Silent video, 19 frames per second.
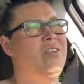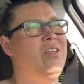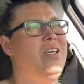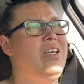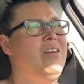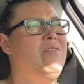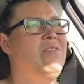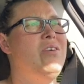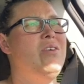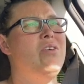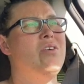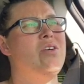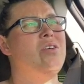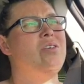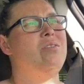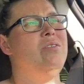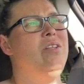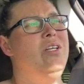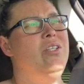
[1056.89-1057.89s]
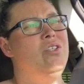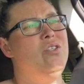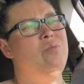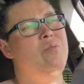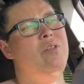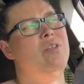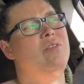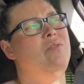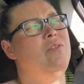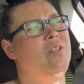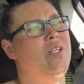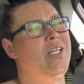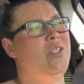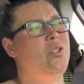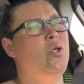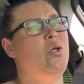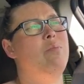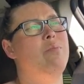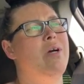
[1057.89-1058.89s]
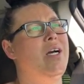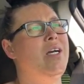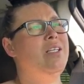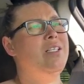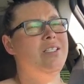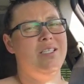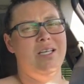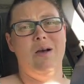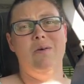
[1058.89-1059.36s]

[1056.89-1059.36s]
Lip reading: they give you your lunch meal for like $2.